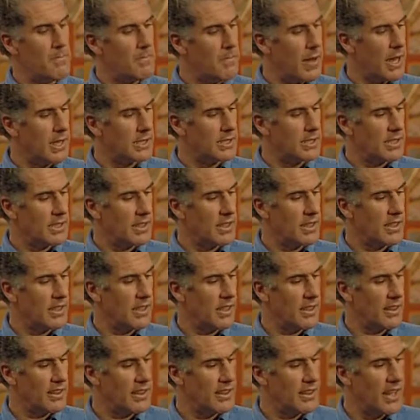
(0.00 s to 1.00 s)
But
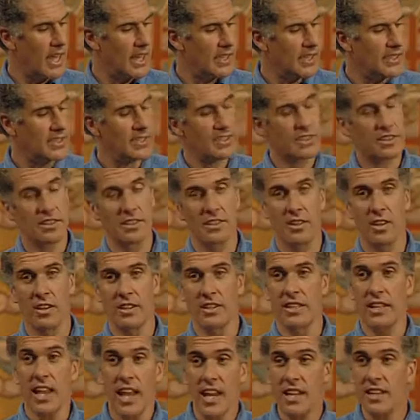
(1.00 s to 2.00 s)
that's
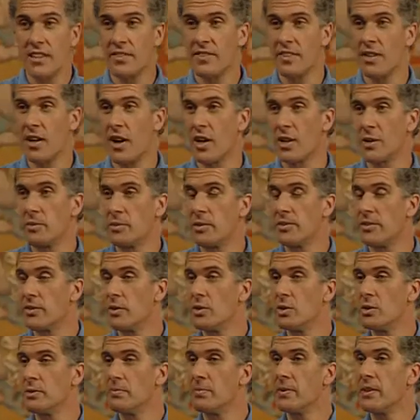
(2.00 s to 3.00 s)
not the end of the argument, of
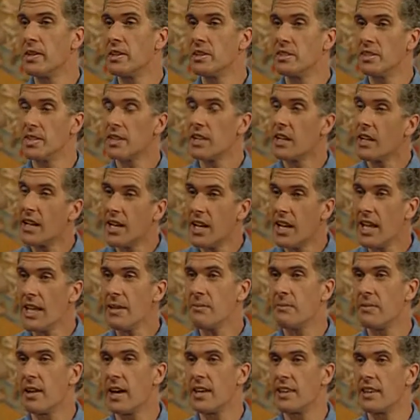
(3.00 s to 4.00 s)
course, because a
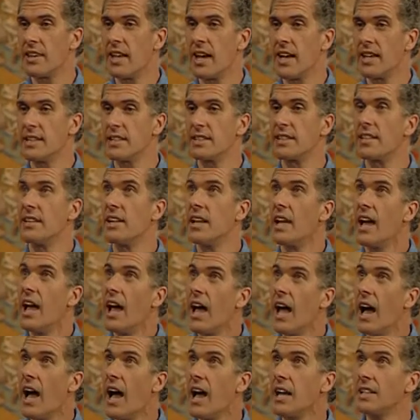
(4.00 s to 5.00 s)
claim like that
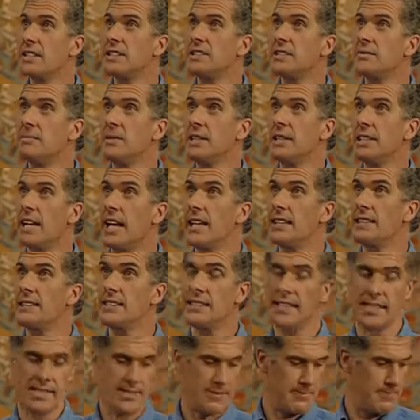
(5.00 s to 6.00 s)
has to be
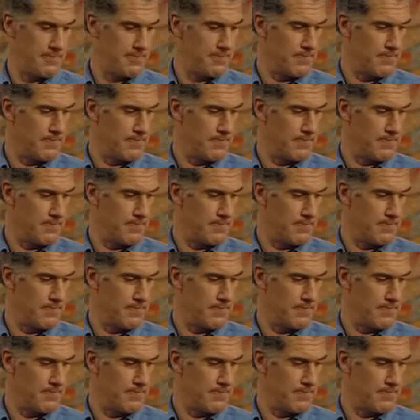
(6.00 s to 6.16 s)
tested.